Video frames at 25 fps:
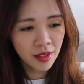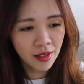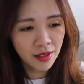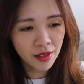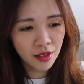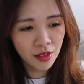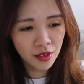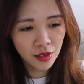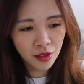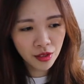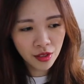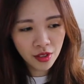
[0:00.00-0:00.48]

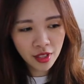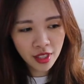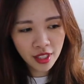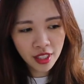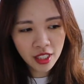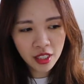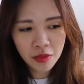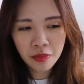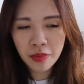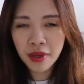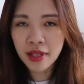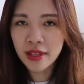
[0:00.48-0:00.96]
to do
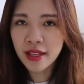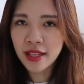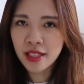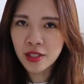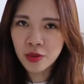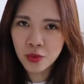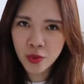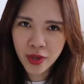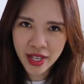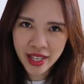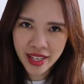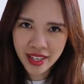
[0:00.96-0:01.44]
this, but
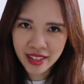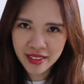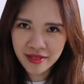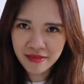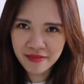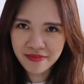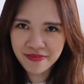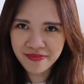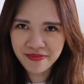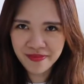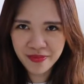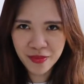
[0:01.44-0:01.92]
let's wing it.
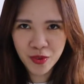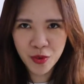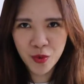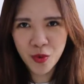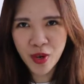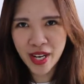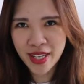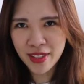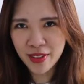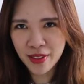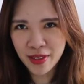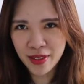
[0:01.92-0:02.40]

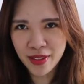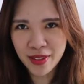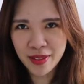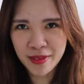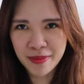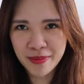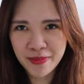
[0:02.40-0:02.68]
Why not?